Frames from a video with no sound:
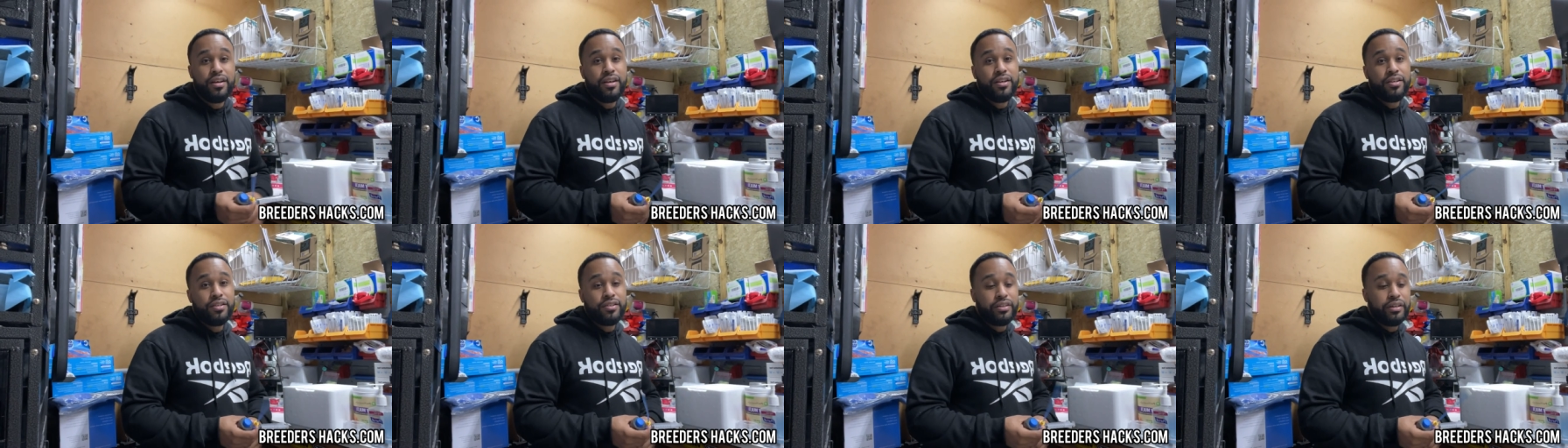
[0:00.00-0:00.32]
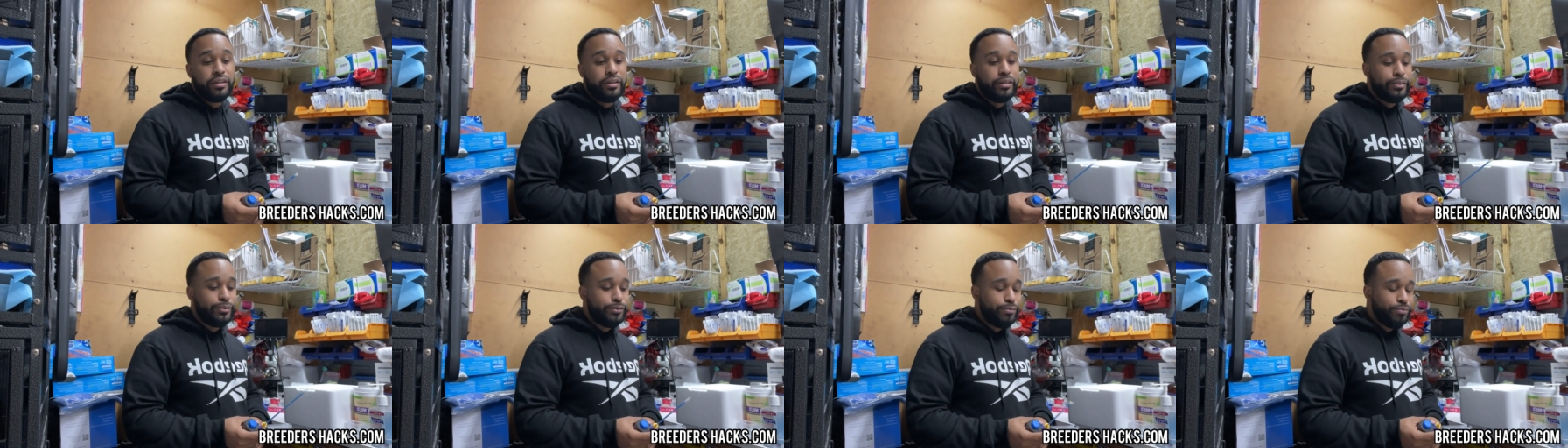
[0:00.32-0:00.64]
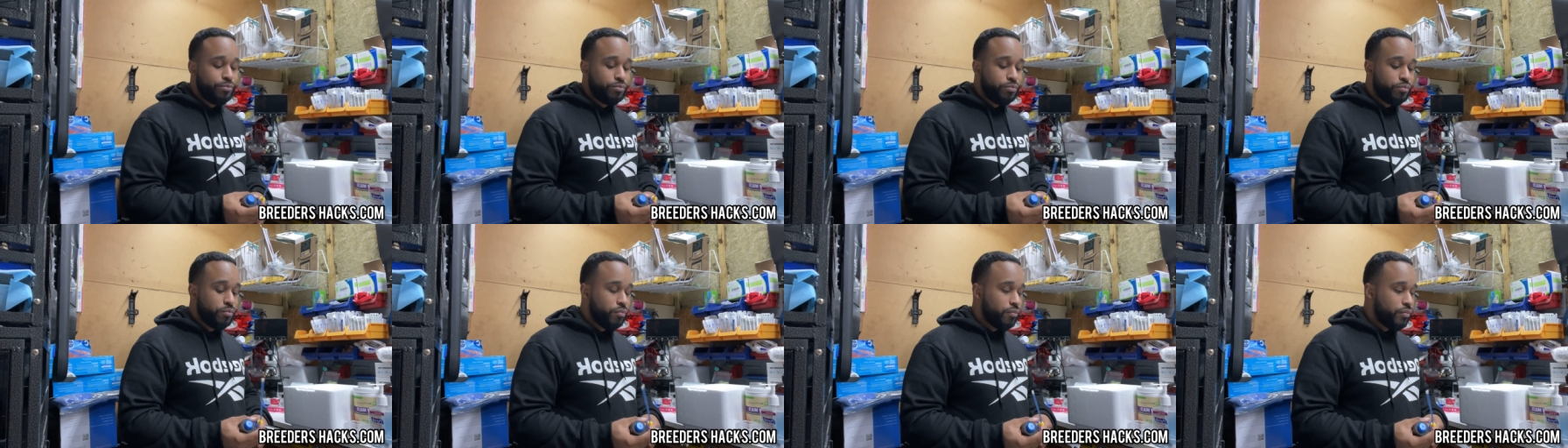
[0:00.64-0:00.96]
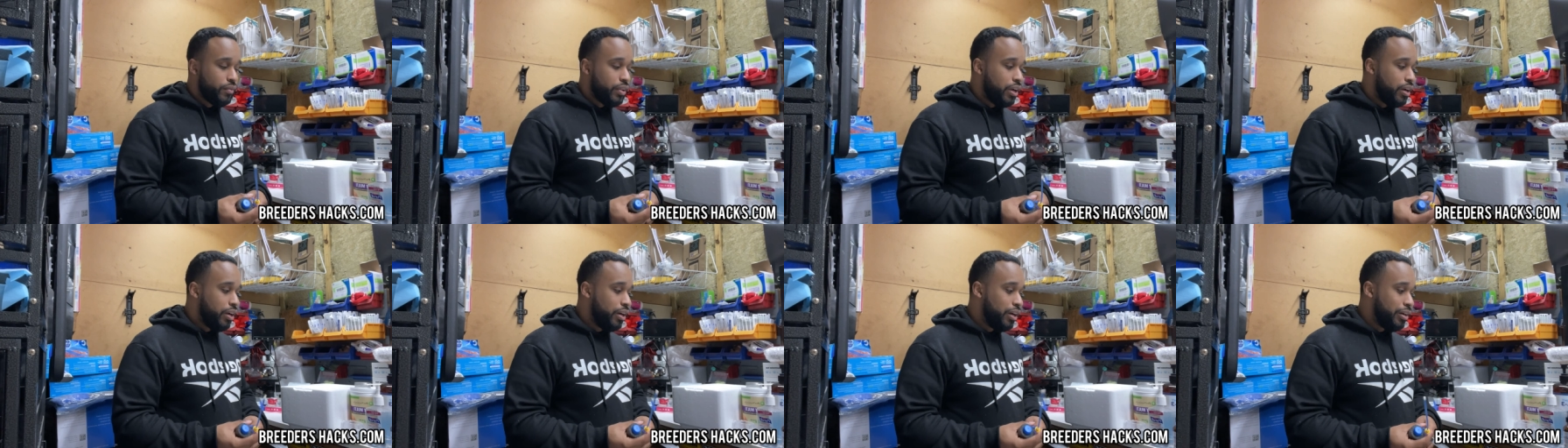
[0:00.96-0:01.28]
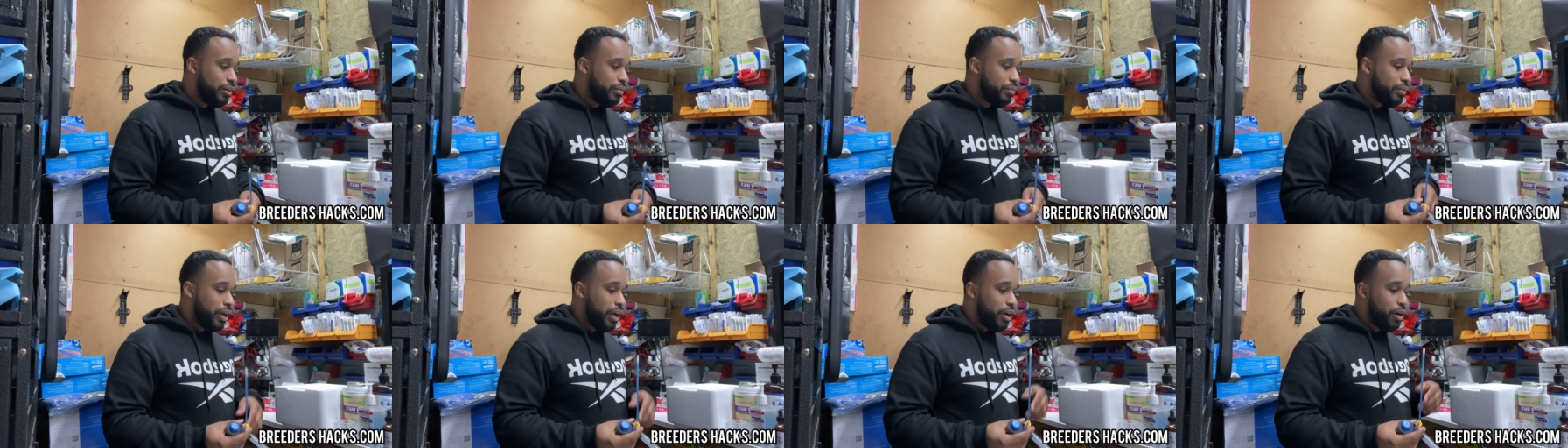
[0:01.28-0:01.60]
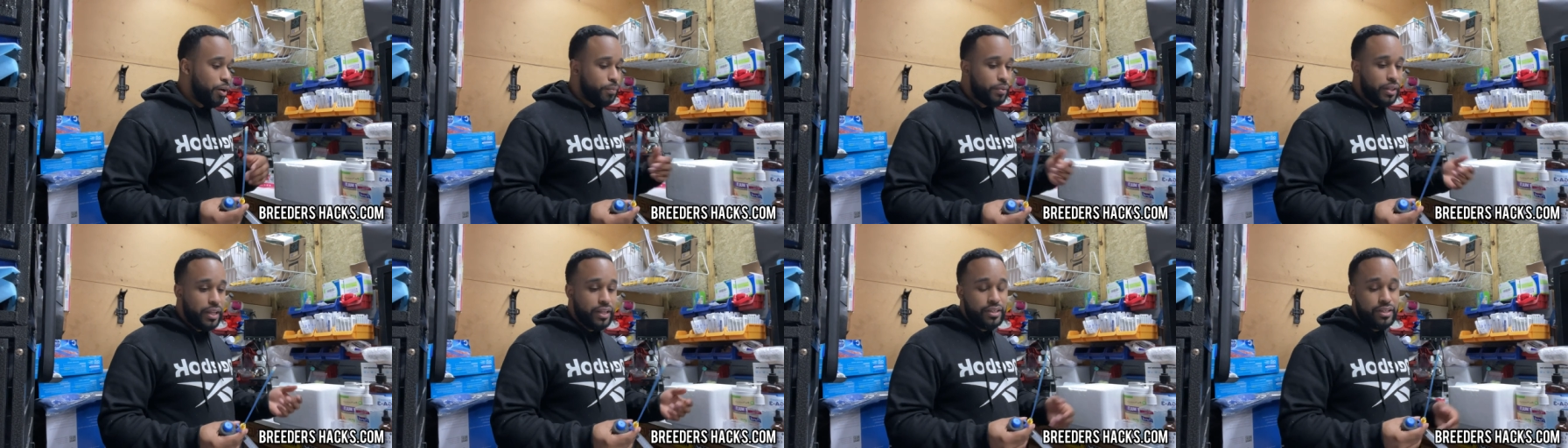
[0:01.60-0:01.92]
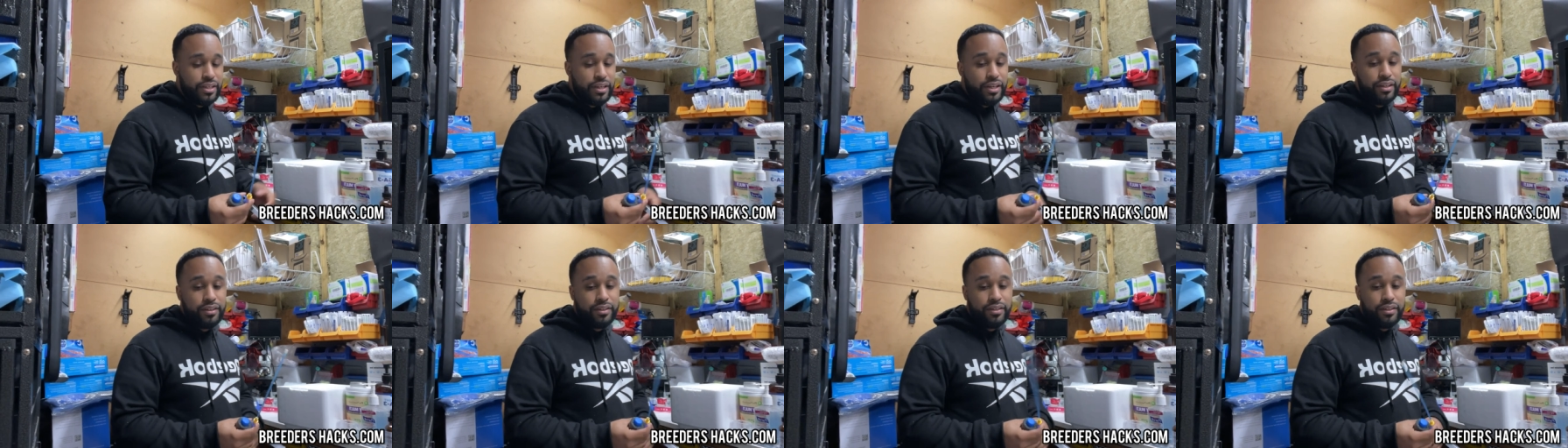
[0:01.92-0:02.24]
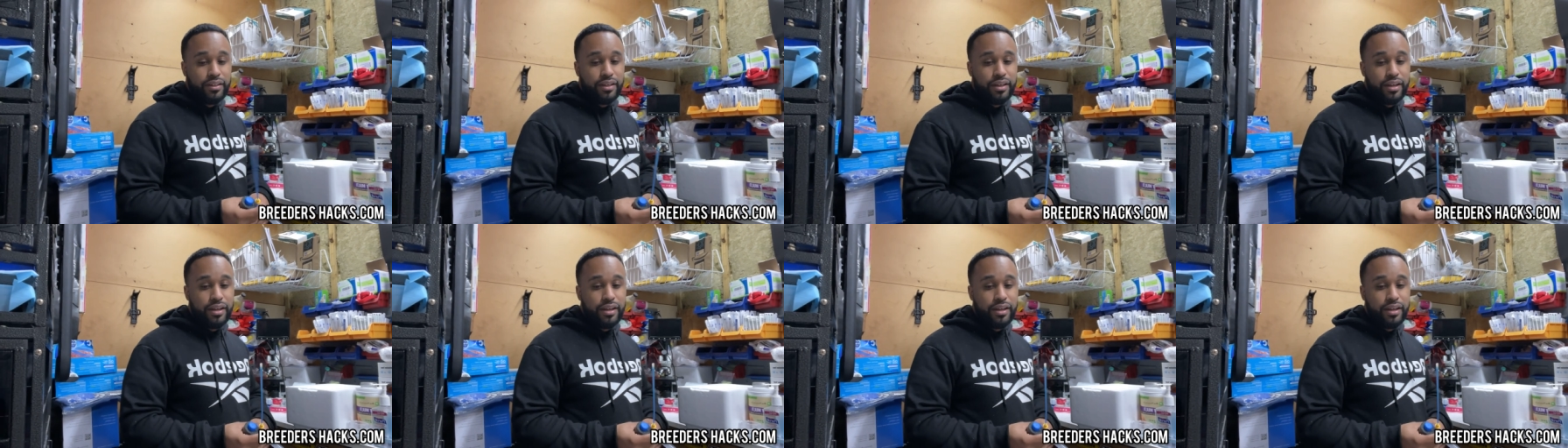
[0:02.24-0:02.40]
So I hope that's it.